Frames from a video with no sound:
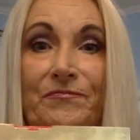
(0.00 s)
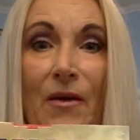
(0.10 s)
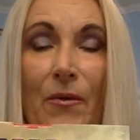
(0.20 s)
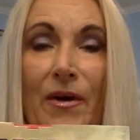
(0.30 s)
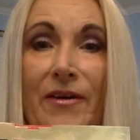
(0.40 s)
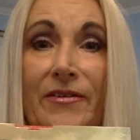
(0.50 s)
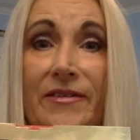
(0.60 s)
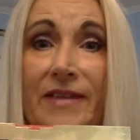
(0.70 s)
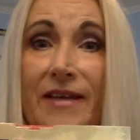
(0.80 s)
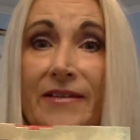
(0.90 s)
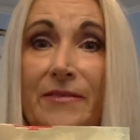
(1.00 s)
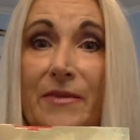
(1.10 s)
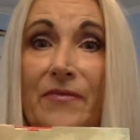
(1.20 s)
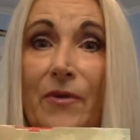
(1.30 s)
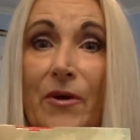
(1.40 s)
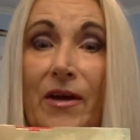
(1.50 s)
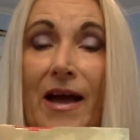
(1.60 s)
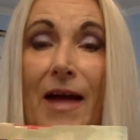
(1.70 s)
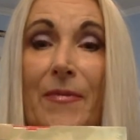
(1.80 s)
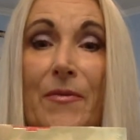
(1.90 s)
well, here's a testament for you.
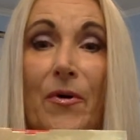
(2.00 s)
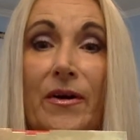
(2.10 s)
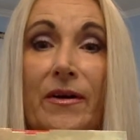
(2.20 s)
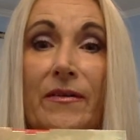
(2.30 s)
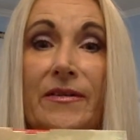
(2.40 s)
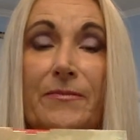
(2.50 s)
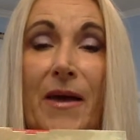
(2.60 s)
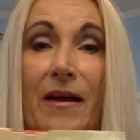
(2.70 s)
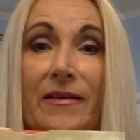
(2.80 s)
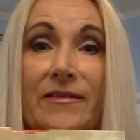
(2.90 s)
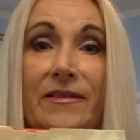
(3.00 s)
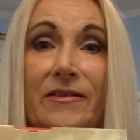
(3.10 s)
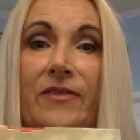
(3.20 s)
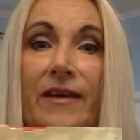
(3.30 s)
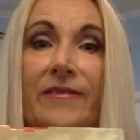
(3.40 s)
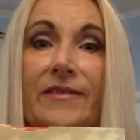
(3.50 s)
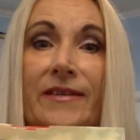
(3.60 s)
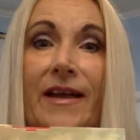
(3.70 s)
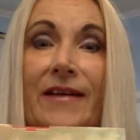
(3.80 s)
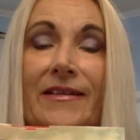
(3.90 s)
I've been working on this palette since
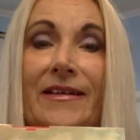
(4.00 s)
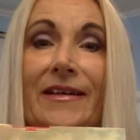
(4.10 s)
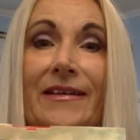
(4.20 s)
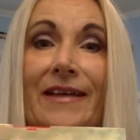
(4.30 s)
2019,